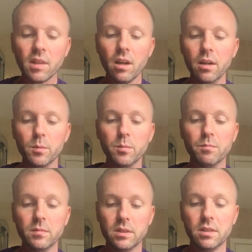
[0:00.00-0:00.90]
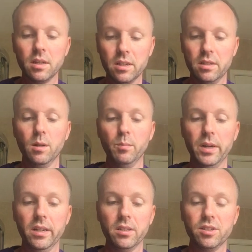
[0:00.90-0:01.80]
I decided on
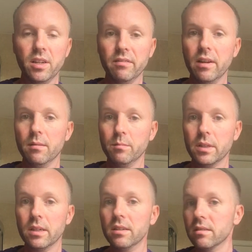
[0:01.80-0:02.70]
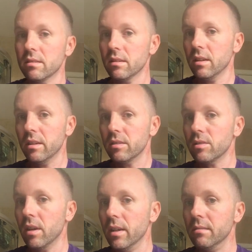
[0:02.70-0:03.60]
buying a Shavette because at the
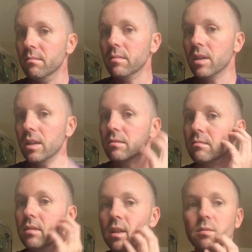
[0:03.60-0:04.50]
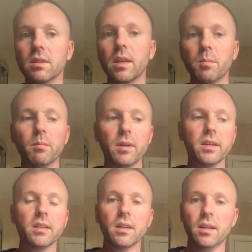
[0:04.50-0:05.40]
time I was keeping
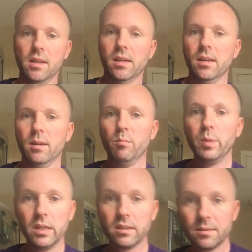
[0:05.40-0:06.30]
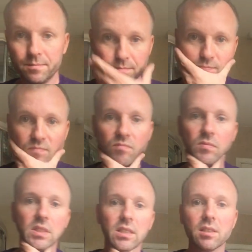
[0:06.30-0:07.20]
my beard.
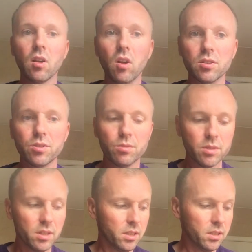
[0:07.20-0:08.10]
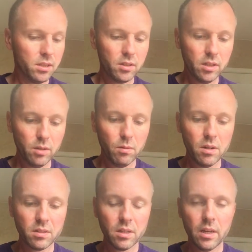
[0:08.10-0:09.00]
It's a lot shorter than it
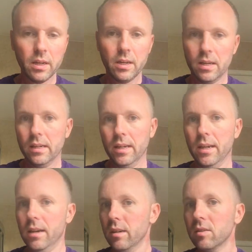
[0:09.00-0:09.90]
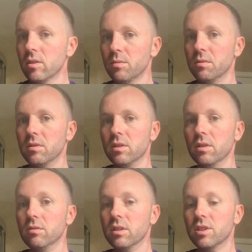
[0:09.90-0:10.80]
was, and I just wanted to
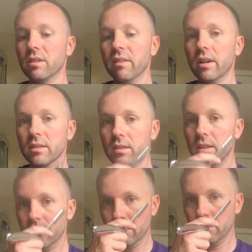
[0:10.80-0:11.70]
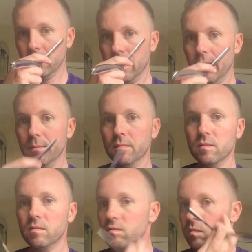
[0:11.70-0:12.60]
use the Shavette to
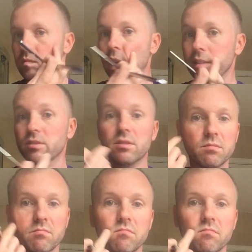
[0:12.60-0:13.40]
edge